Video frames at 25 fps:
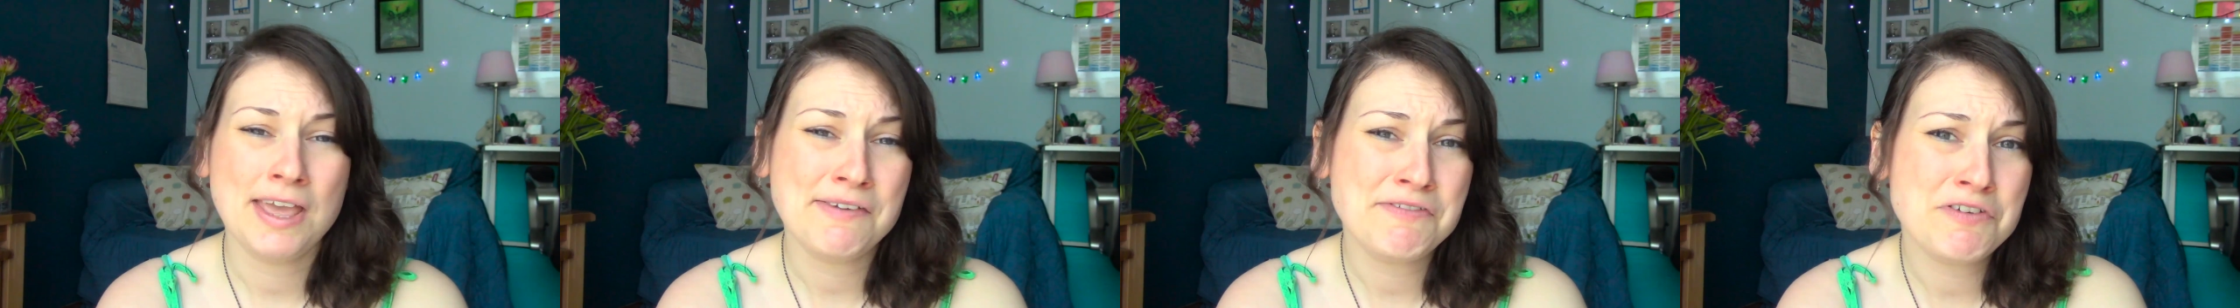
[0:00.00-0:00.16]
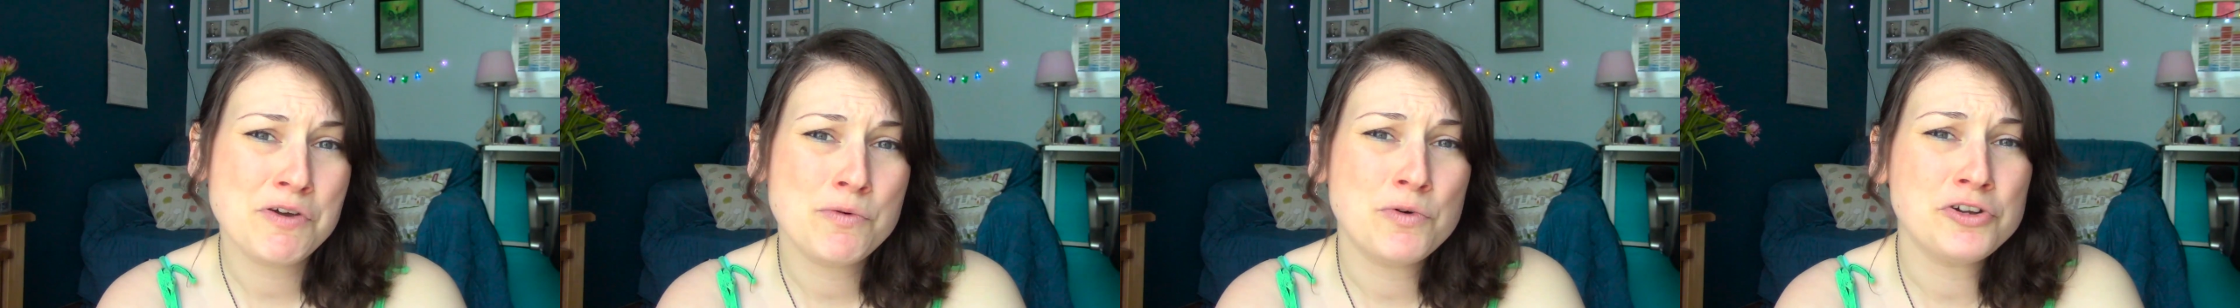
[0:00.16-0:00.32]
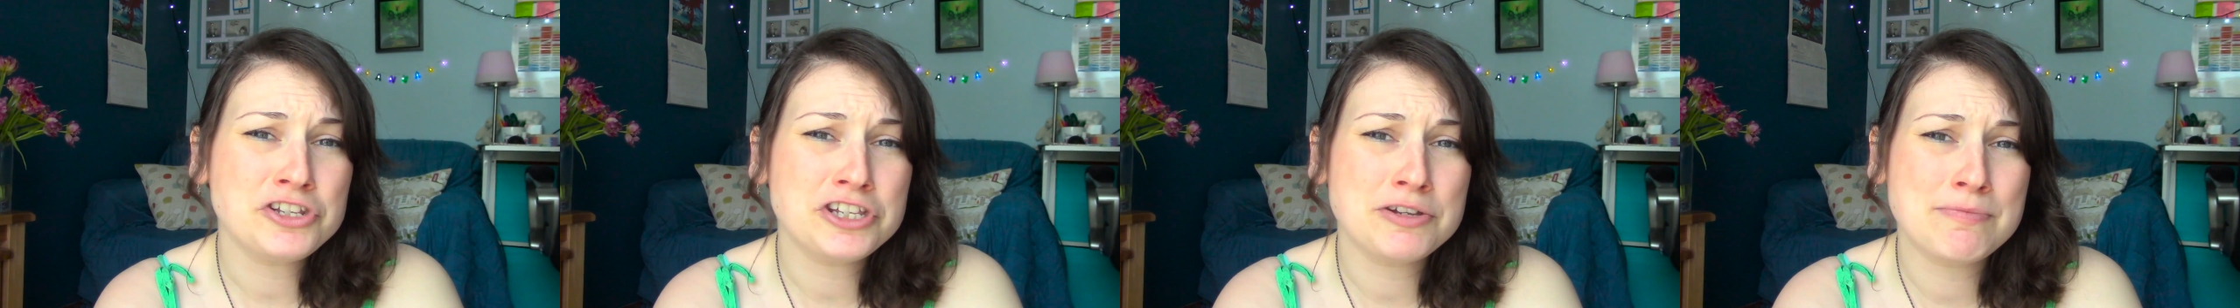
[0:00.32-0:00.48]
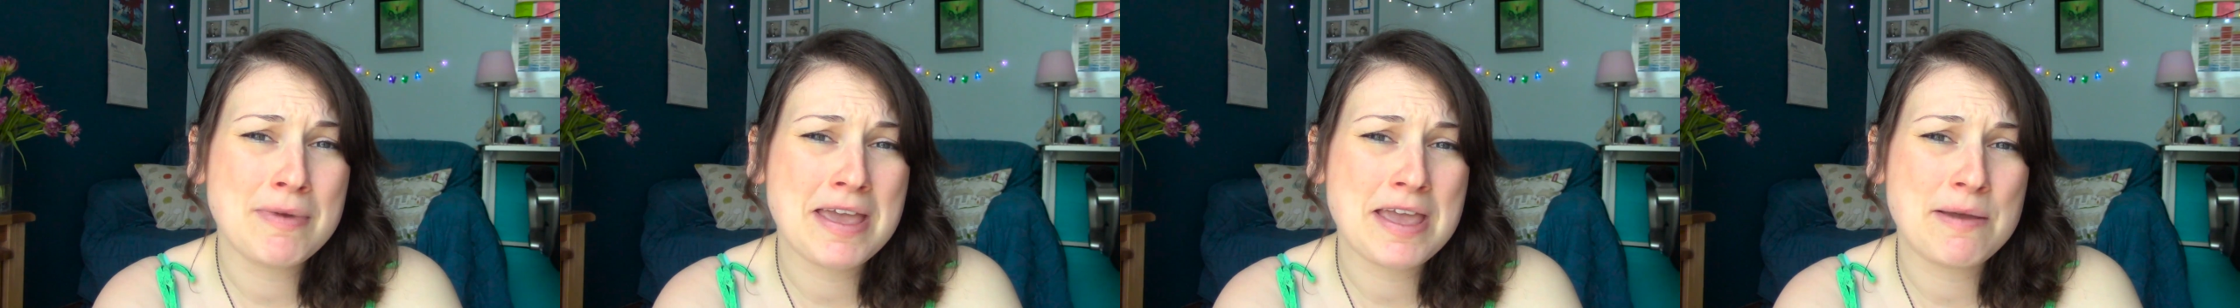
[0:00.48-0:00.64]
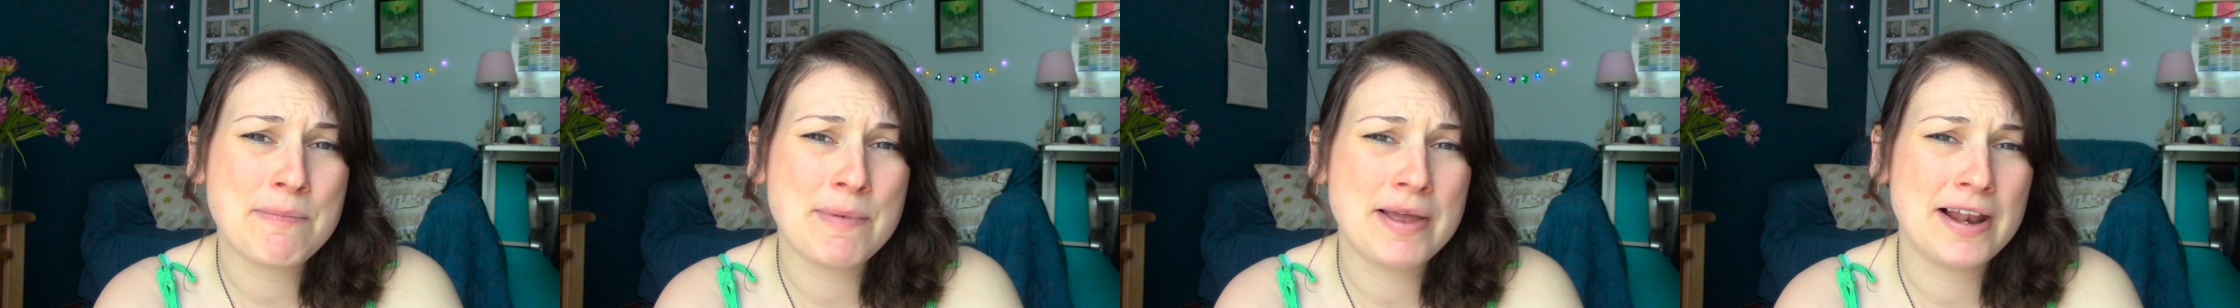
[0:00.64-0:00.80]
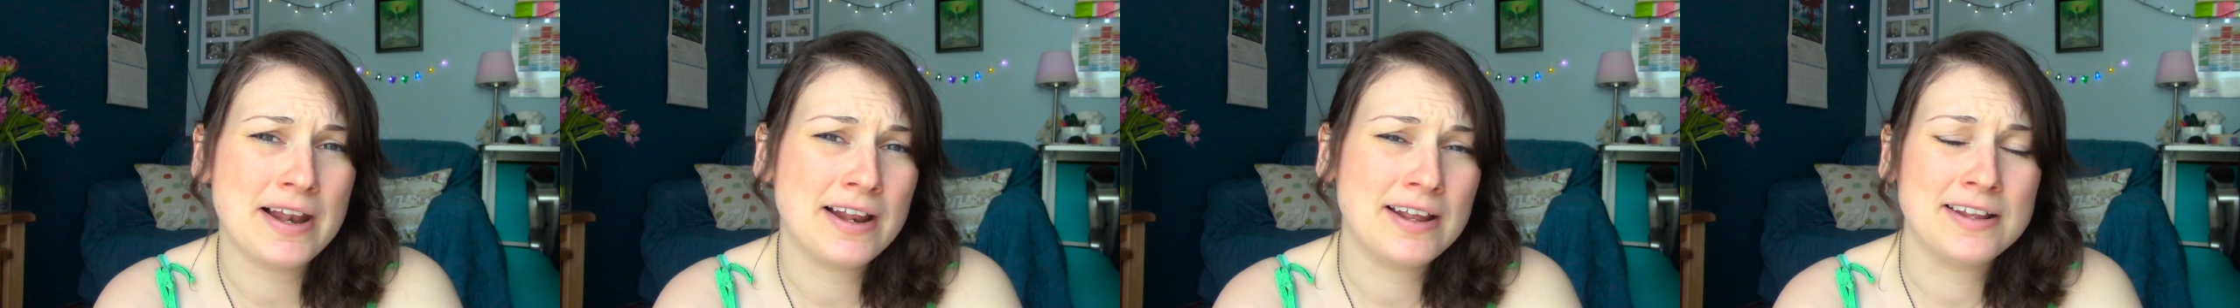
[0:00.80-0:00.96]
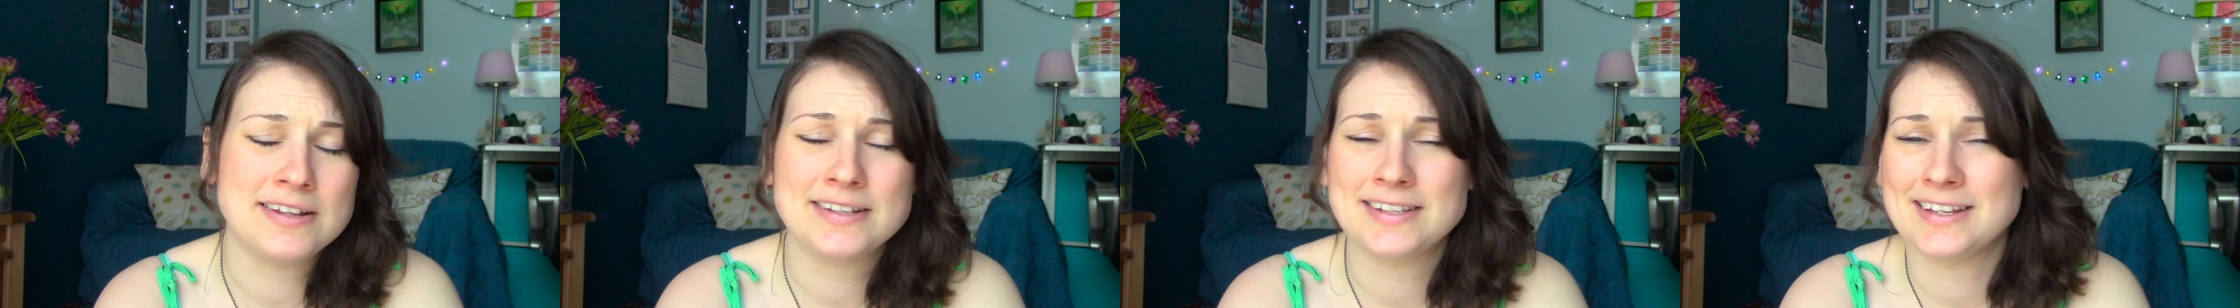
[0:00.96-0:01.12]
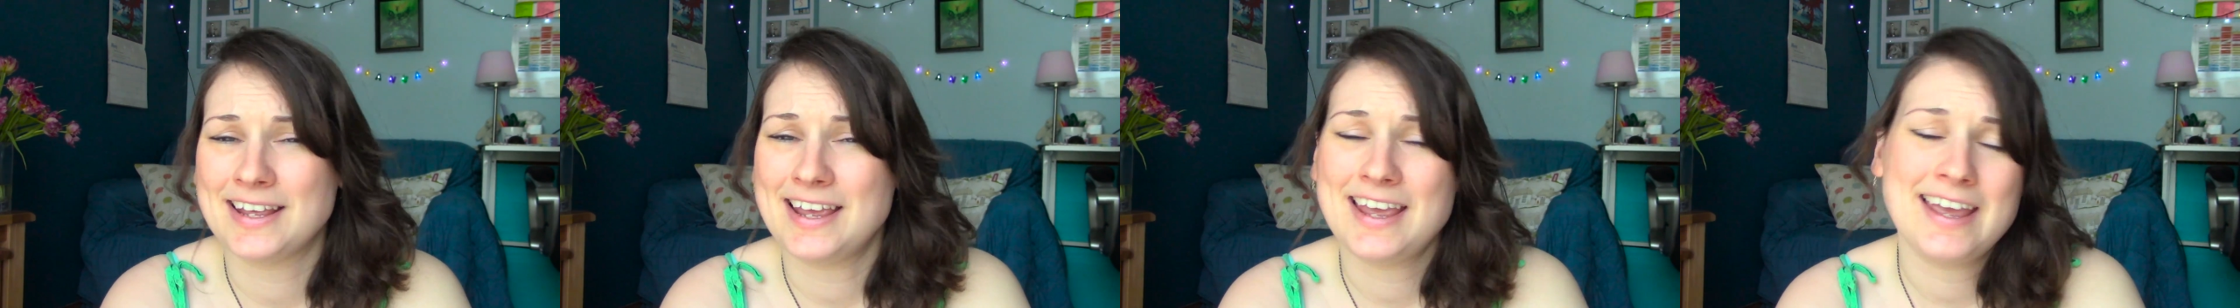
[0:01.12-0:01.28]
If you want to make millions,